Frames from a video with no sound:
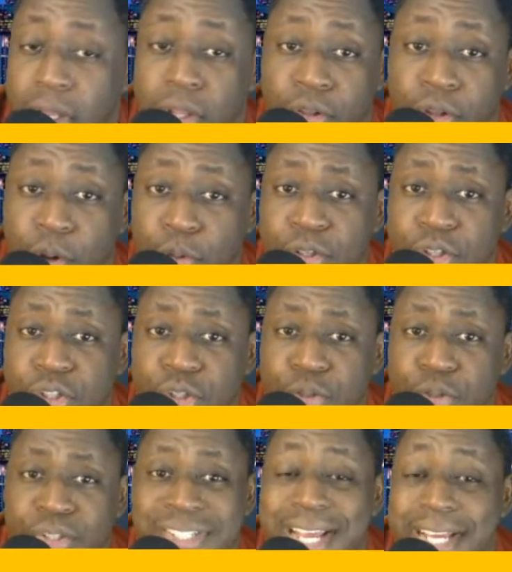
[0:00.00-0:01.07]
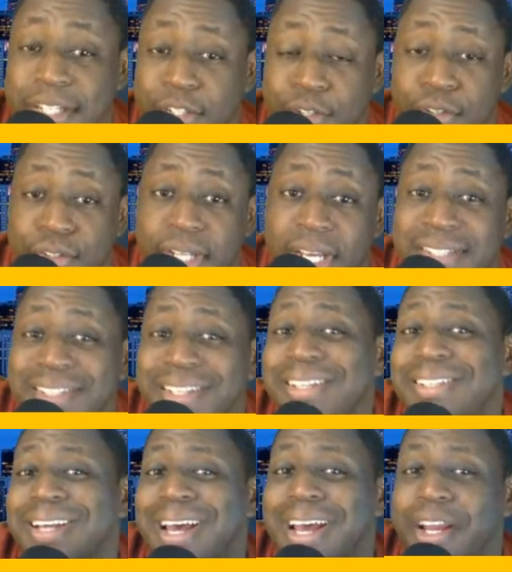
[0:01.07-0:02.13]
Those are the two sectors. That's the
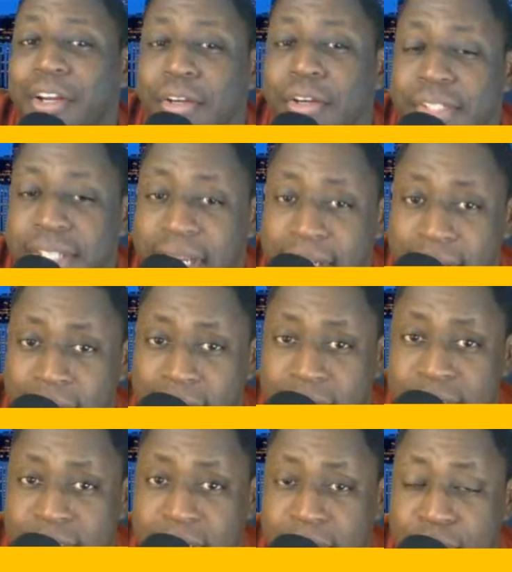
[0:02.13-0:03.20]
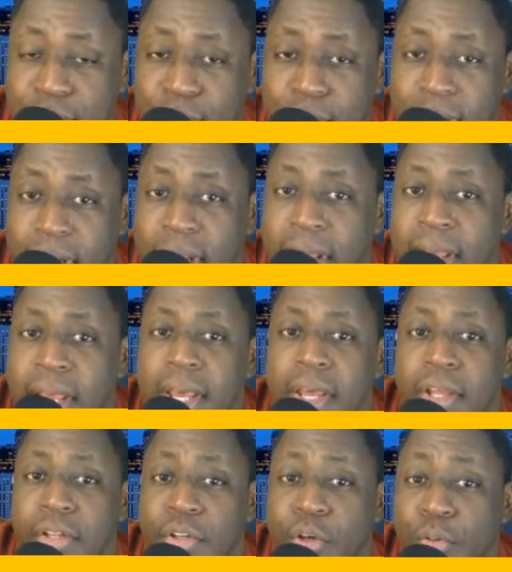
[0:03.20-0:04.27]
entire technology sector, right?
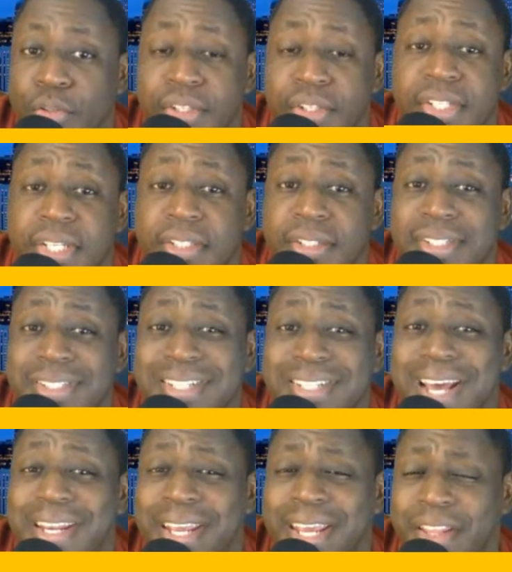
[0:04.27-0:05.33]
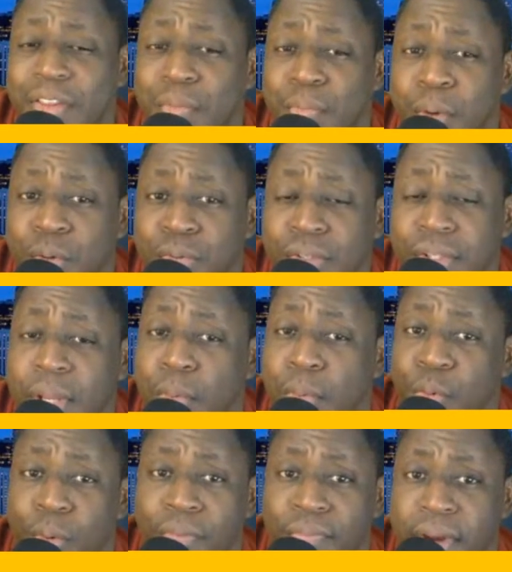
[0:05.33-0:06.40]
Those are the sectors that's gotten hit the most. They were
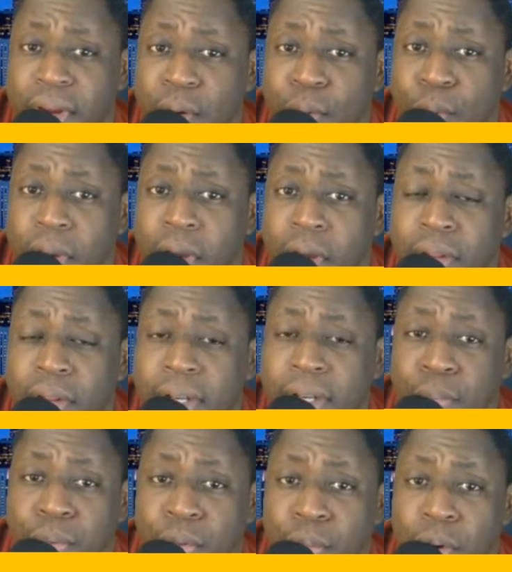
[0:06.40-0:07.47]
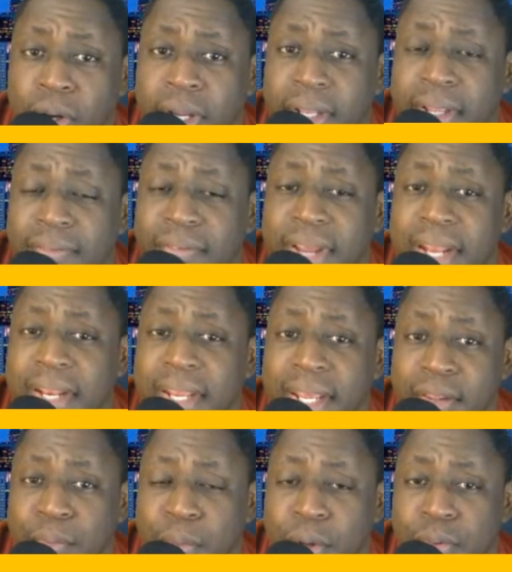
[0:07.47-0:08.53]
doing very well in the bull market. They've gotten hit
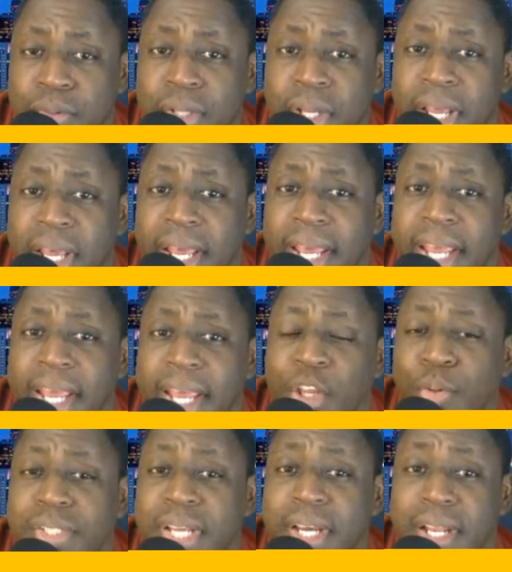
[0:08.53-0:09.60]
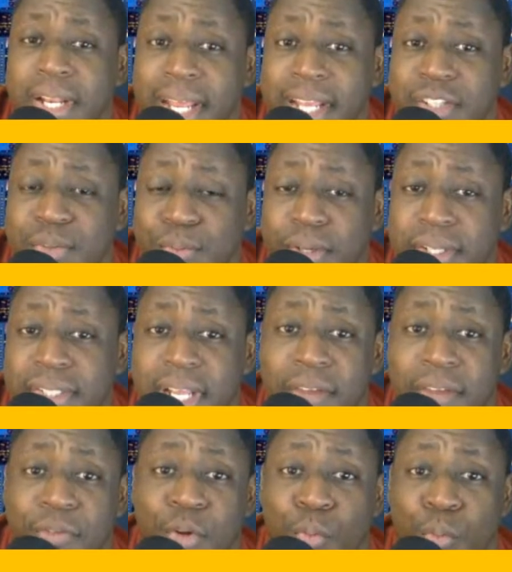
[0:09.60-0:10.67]
the most, and you would take a less risk if
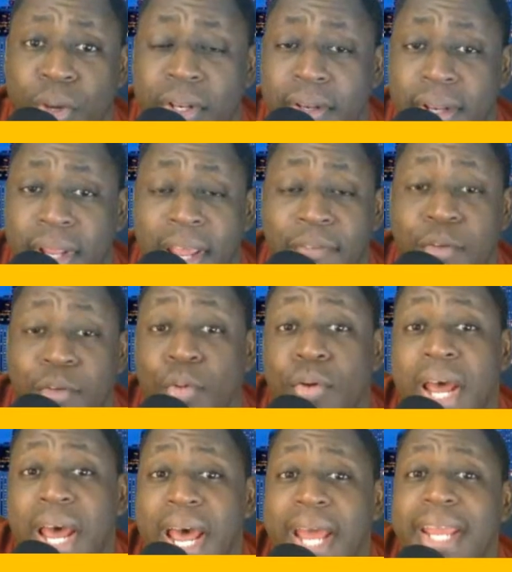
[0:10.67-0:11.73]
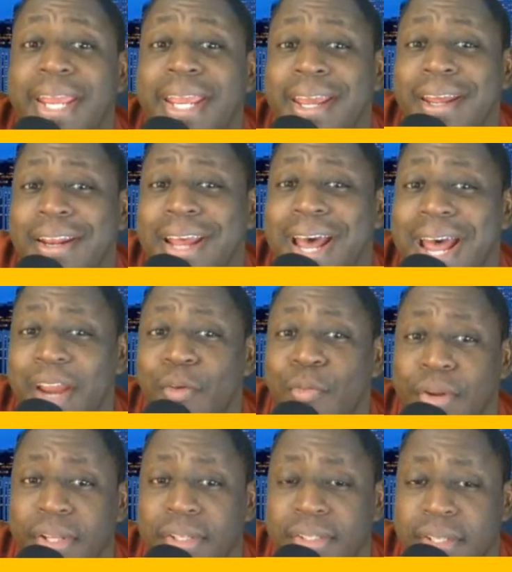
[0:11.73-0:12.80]
you went if you're on the high end, the high
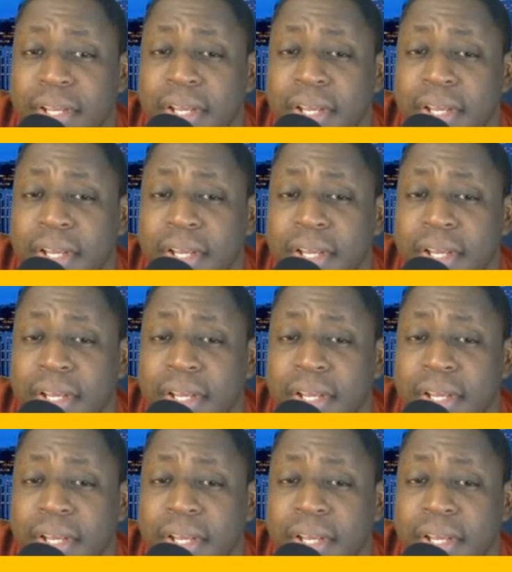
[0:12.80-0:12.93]
risk.